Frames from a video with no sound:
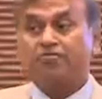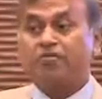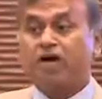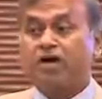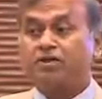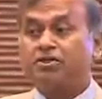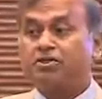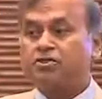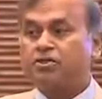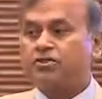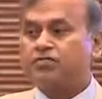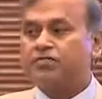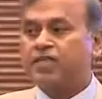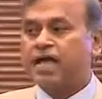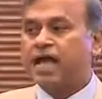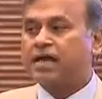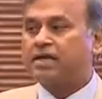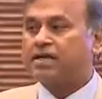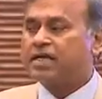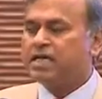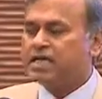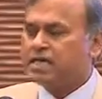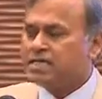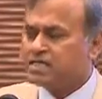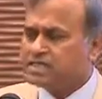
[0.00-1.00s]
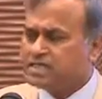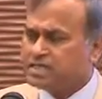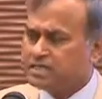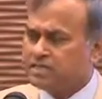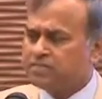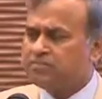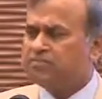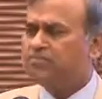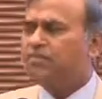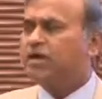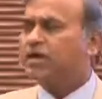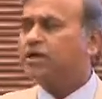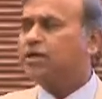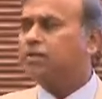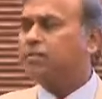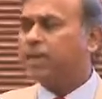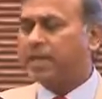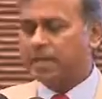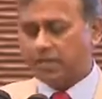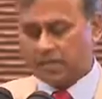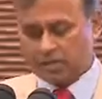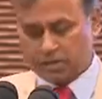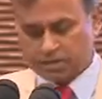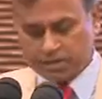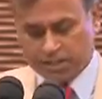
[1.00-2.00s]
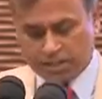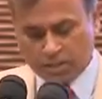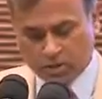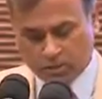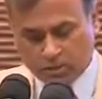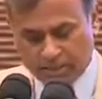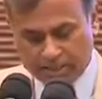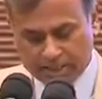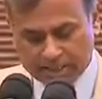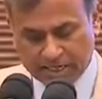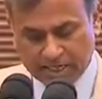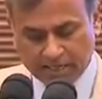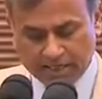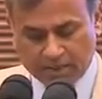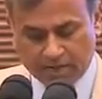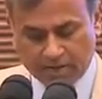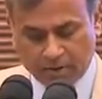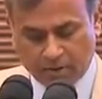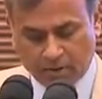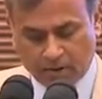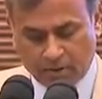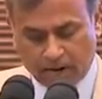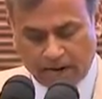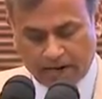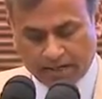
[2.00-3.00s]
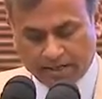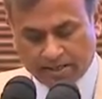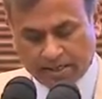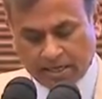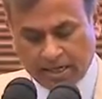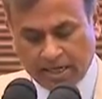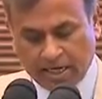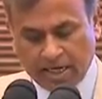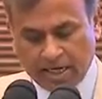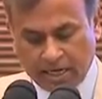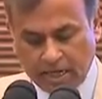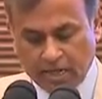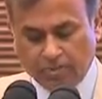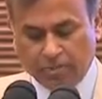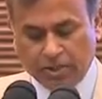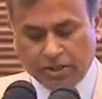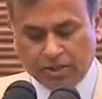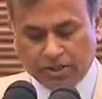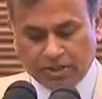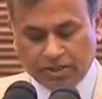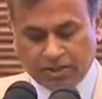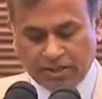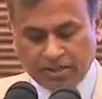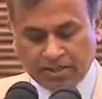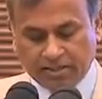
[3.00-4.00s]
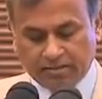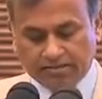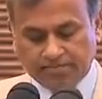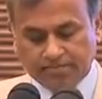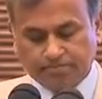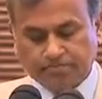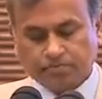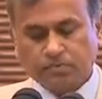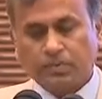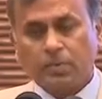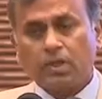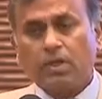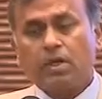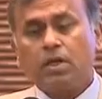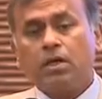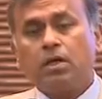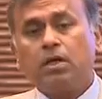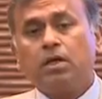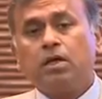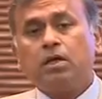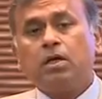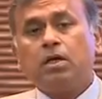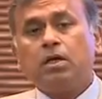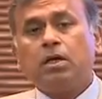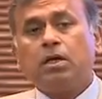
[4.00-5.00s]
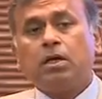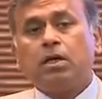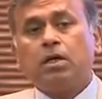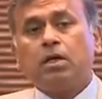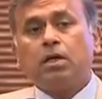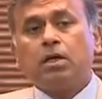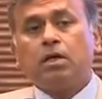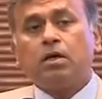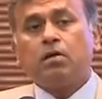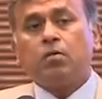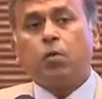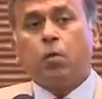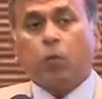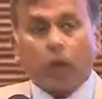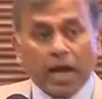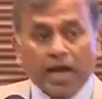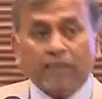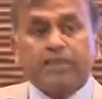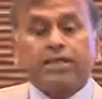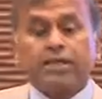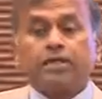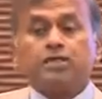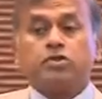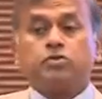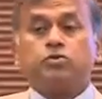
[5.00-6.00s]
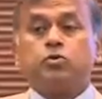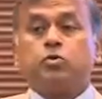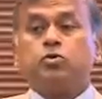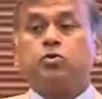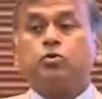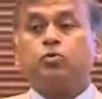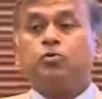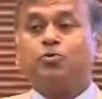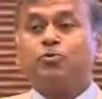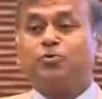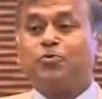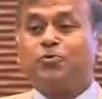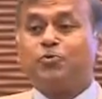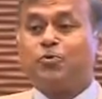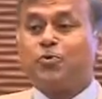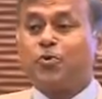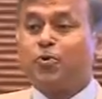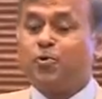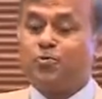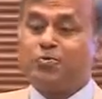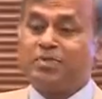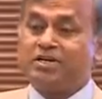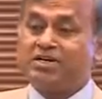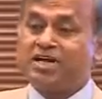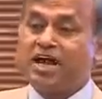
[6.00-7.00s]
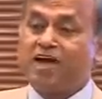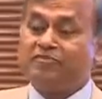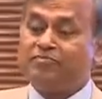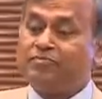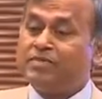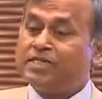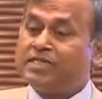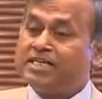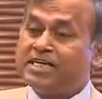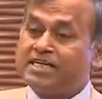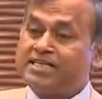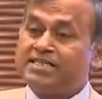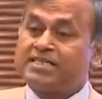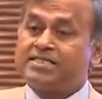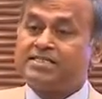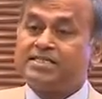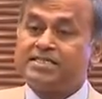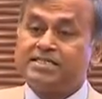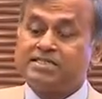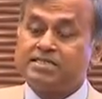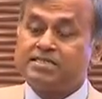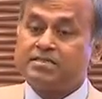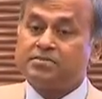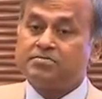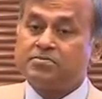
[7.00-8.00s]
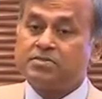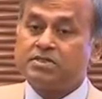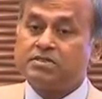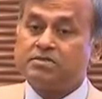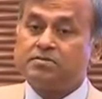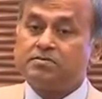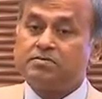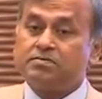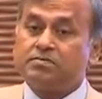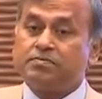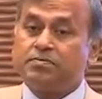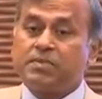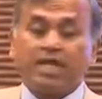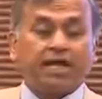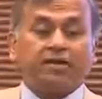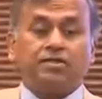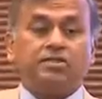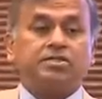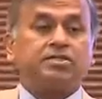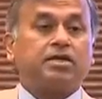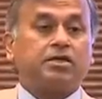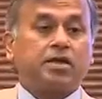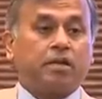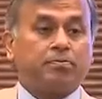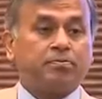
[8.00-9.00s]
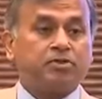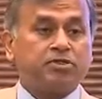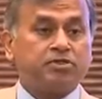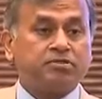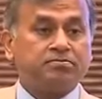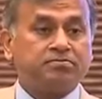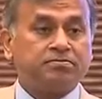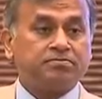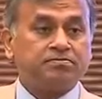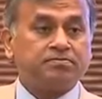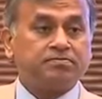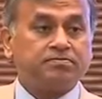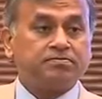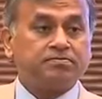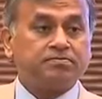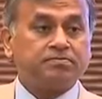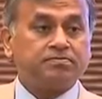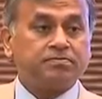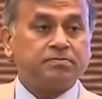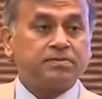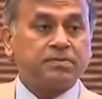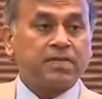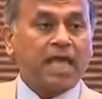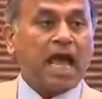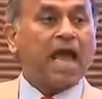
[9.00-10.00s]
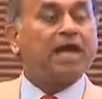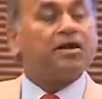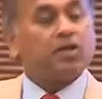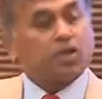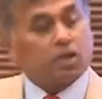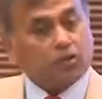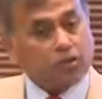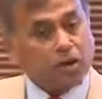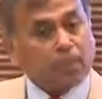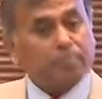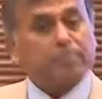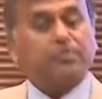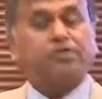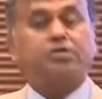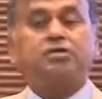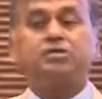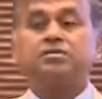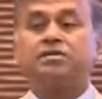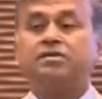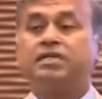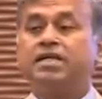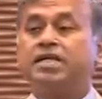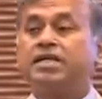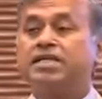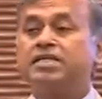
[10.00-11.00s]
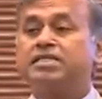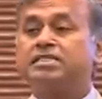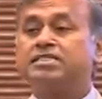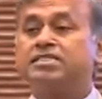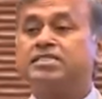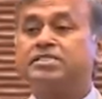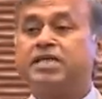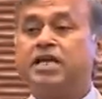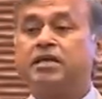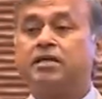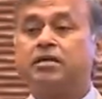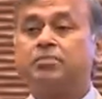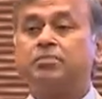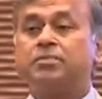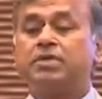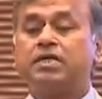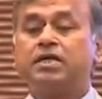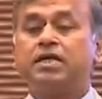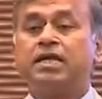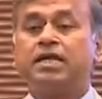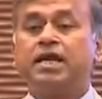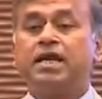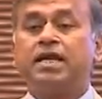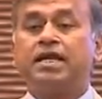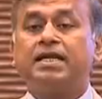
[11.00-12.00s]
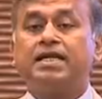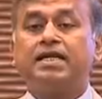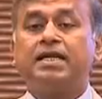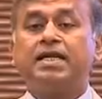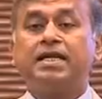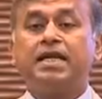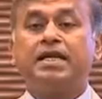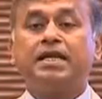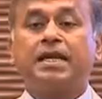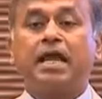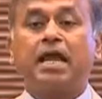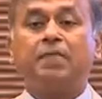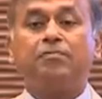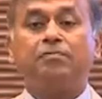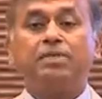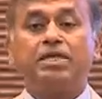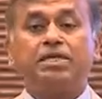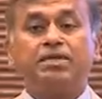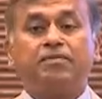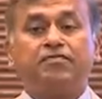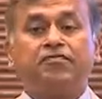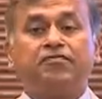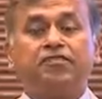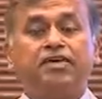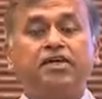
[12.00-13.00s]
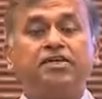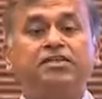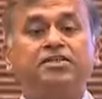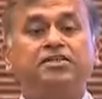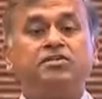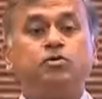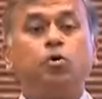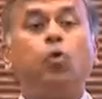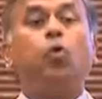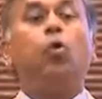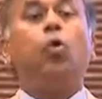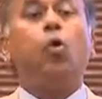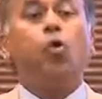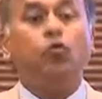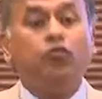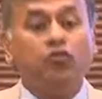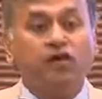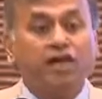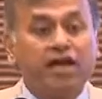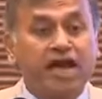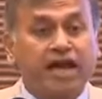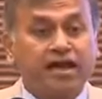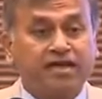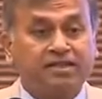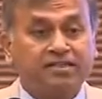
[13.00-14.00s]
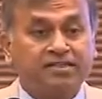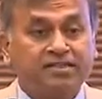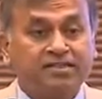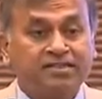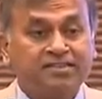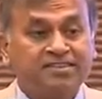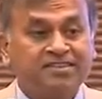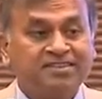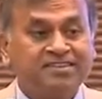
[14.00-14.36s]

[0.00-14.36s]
advantage of that, certain fundamentals need to be set right immediately. Where there is no open government data systems, there is corruption. And corruption, ladies and gentlemen, can be defeated overnight